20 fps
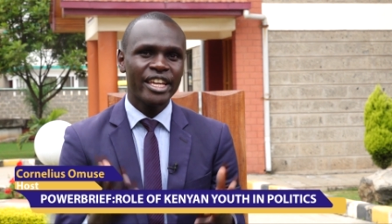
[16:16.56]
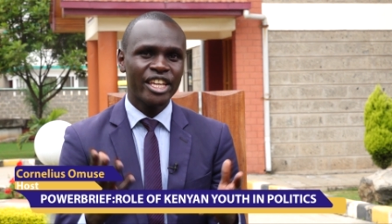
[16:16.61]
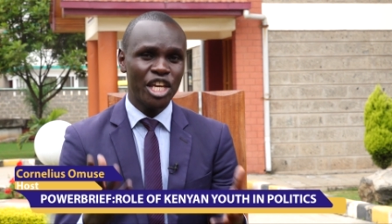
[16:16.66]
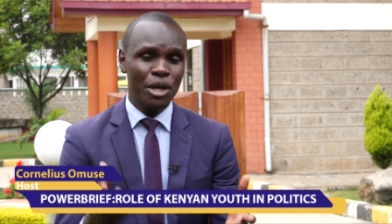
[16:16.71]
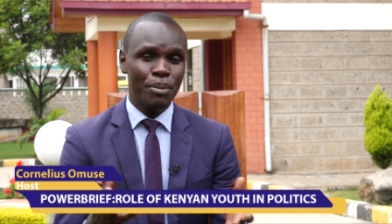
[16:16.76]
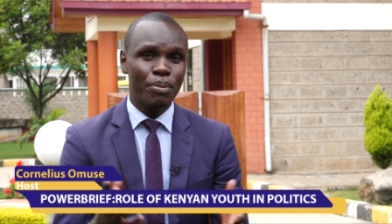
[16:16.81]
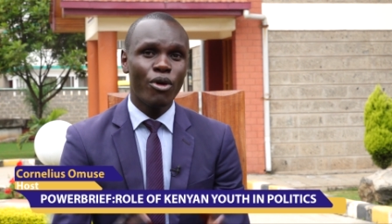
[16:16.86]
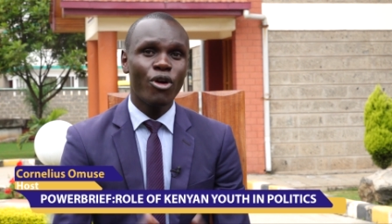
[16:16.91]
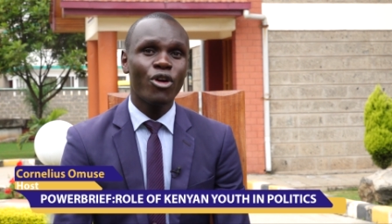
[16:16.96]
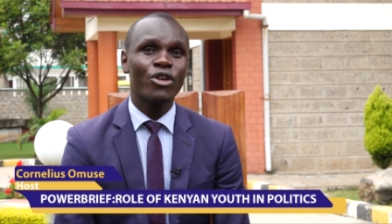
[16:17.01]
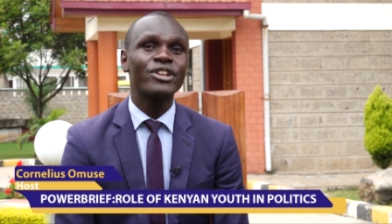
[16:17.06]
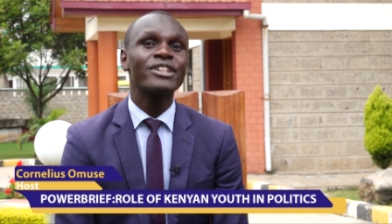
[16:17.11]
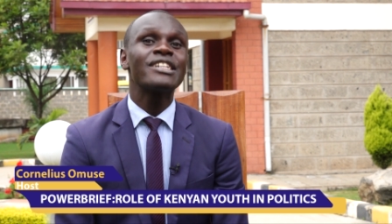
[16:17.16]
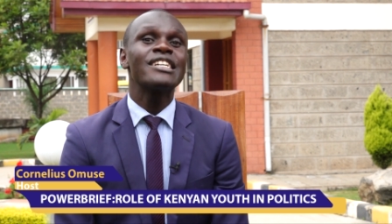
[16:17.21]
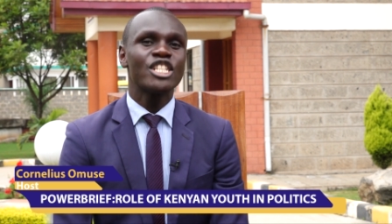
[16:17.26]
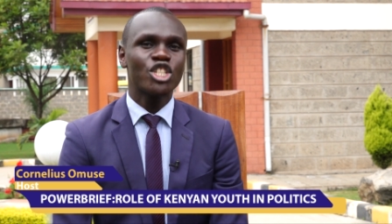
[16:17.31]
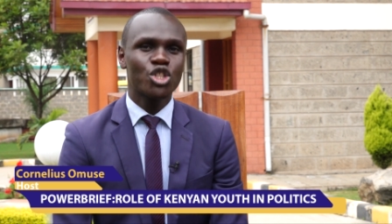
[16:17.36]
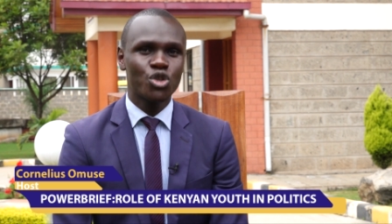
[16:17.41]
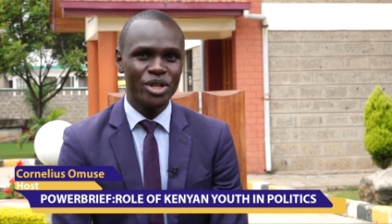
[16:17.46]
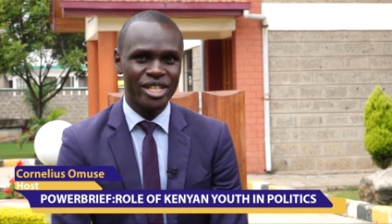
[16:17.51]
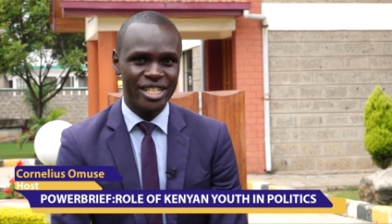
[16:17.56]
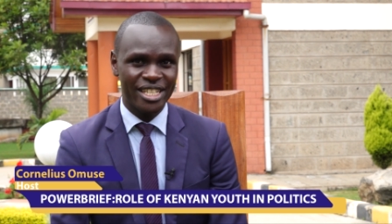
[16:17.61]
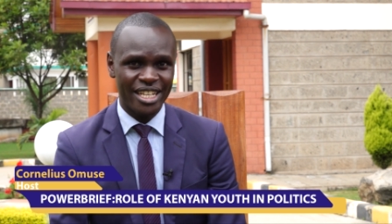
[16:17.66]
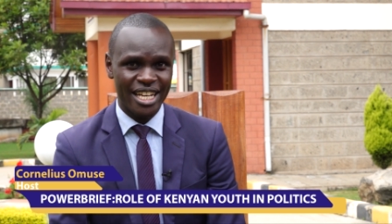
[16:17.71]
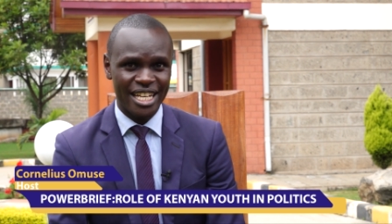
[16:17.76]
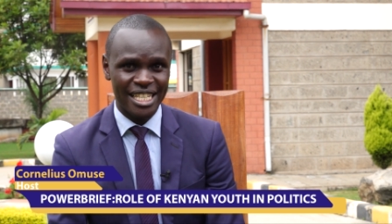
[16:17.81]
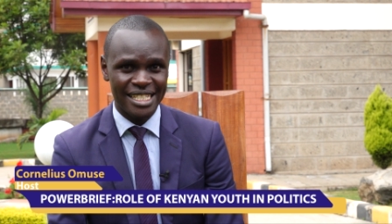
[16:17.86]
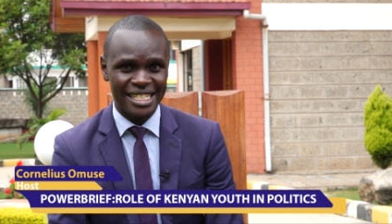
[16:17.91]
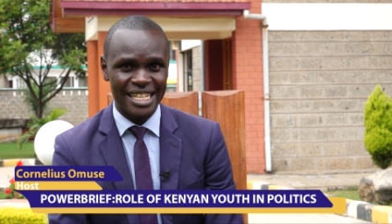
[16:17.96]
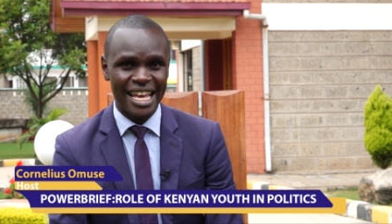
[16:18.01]
Keep on tweeting
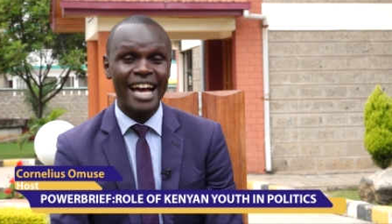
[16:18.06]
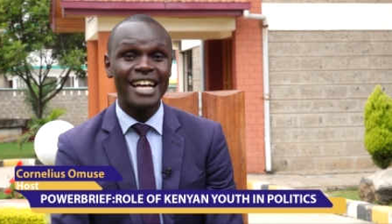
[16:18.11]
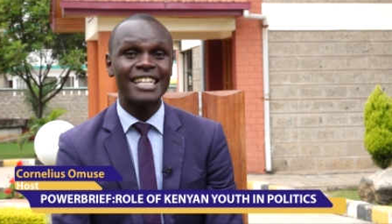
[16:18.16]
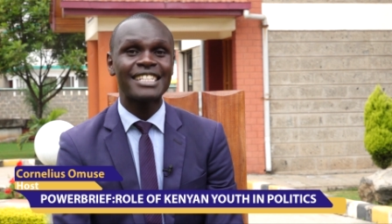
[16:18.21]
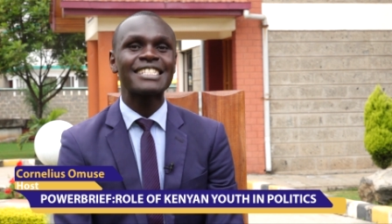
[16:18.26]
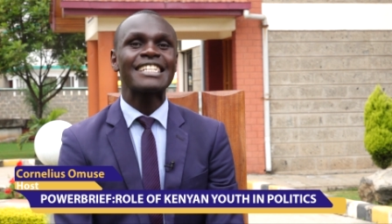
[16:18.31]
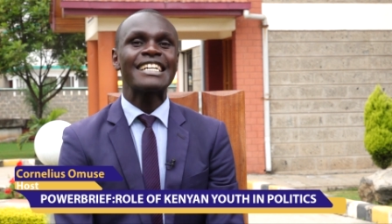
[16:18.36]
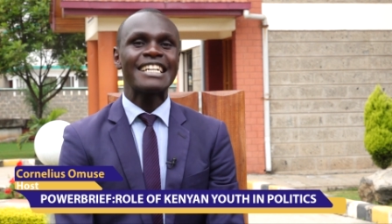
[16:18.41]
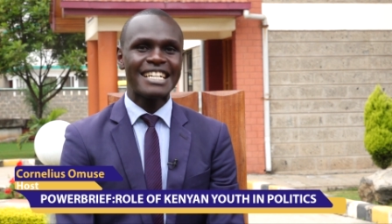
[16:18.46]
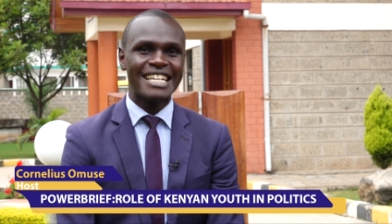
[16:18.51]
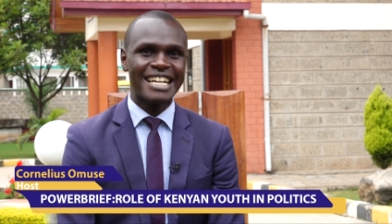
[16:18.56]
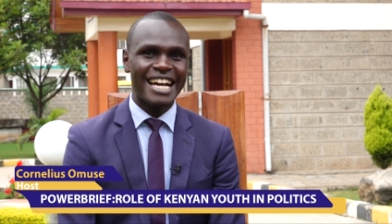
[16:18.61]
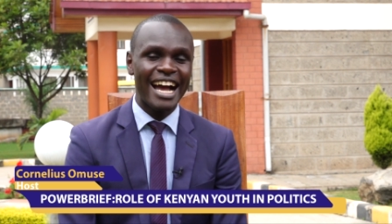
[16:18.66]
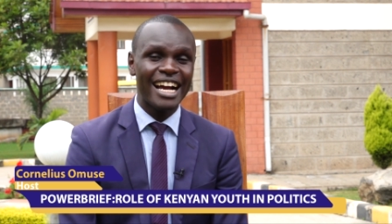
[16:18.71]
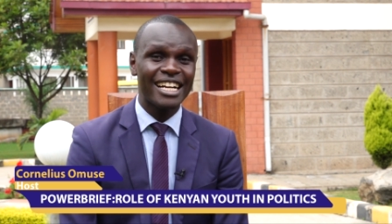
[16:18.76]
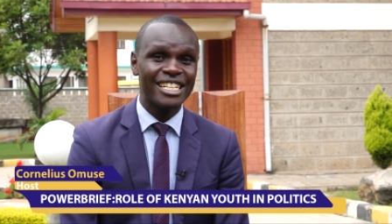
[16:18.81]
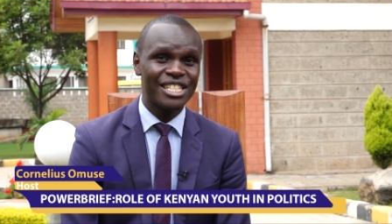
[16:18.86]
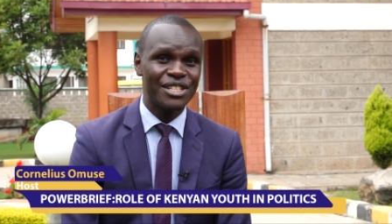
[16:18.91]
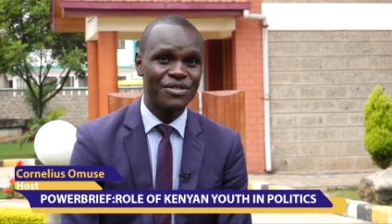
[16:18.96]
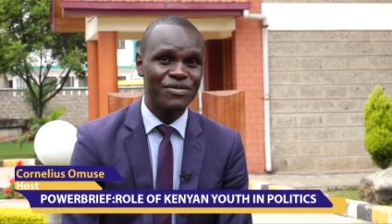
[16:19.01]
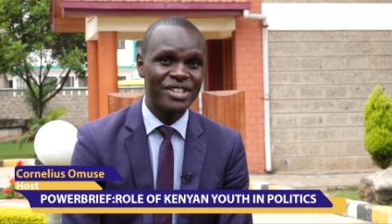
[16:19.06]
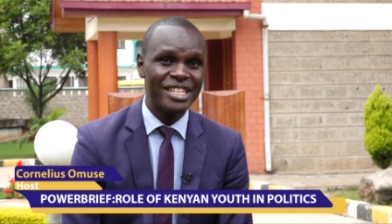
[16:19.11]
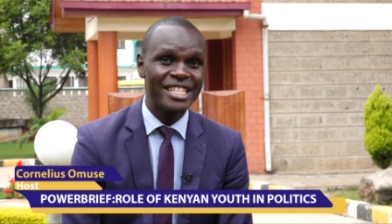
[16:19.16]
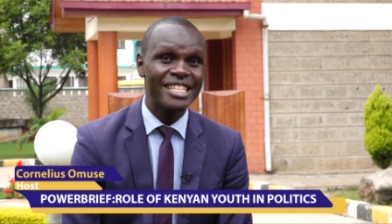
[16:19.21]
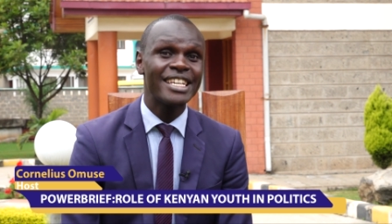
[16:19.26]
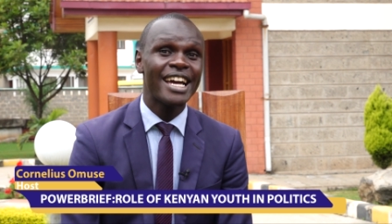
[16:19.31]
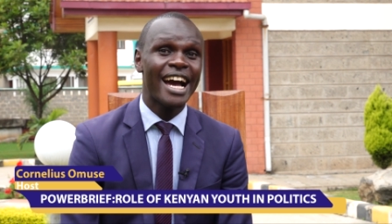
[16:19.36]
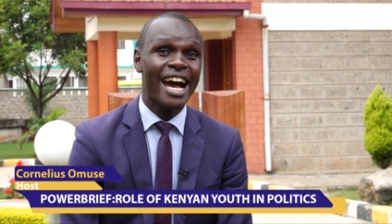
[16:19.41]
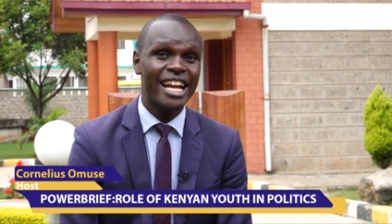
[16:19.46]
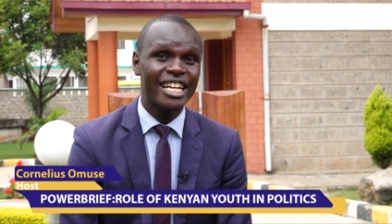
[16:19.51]
us at
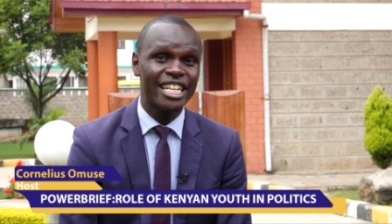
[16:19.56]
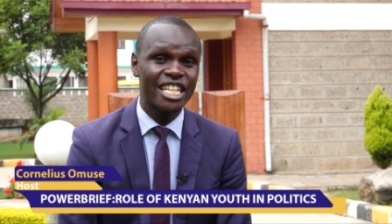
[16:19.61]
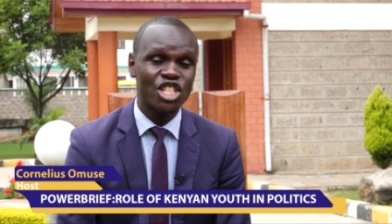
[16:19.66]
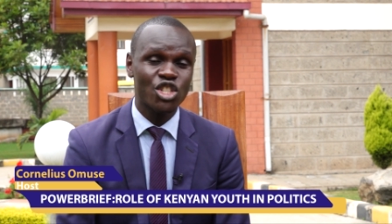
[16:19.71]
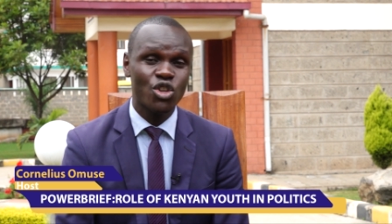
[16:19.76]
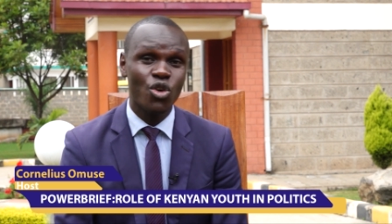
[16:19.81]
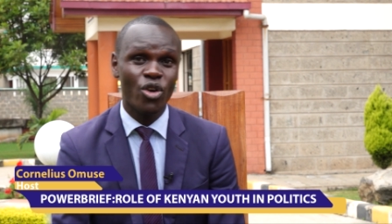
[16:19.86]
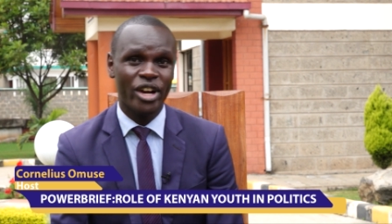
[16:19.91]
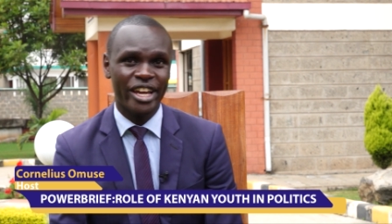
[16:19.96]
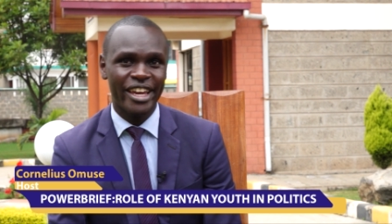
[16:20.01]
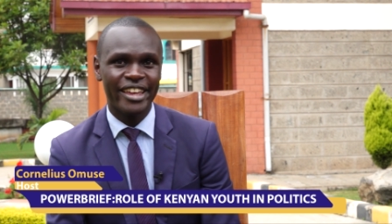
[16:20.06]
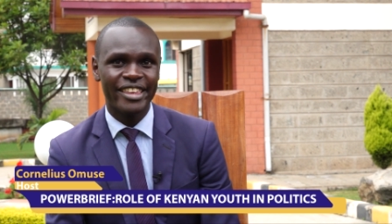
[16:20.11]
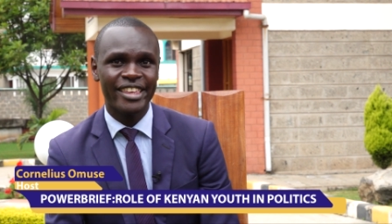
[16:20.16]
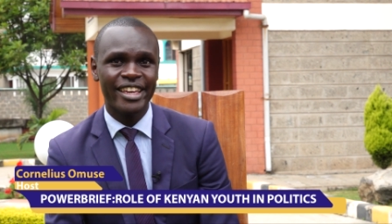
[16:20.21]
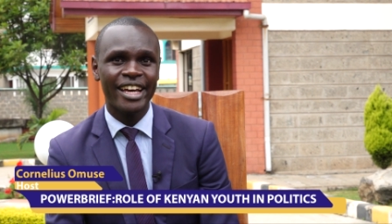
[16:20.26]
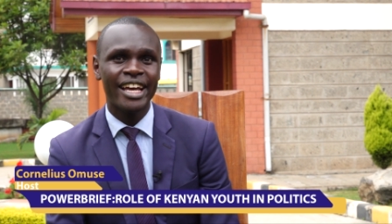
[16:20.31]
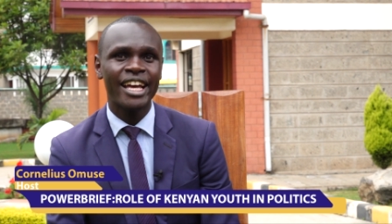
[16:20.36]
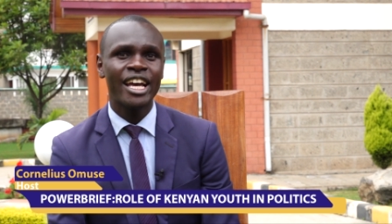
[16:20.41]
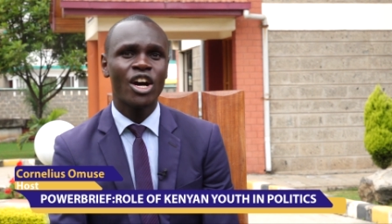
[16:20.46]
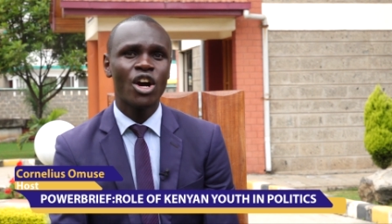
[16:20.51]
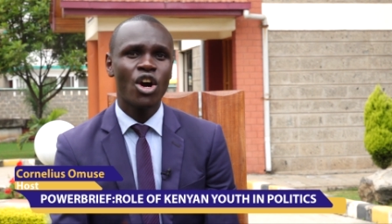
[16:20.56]
KirkTV underscore Kenya